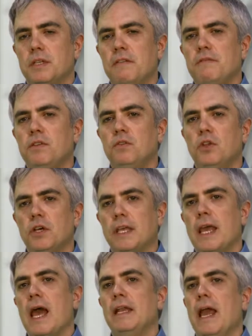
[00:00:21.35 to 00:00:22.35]
If you
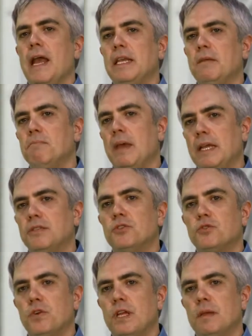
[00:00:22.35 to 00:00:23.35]
look at any
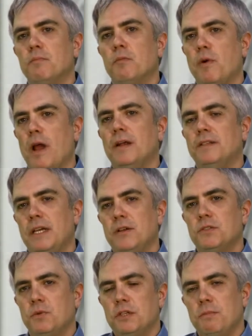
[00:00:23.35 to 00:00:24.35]
mainstream
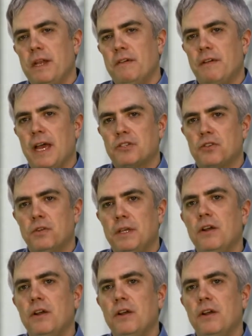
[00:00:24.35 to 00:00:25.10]
proprietary switch manufacturer,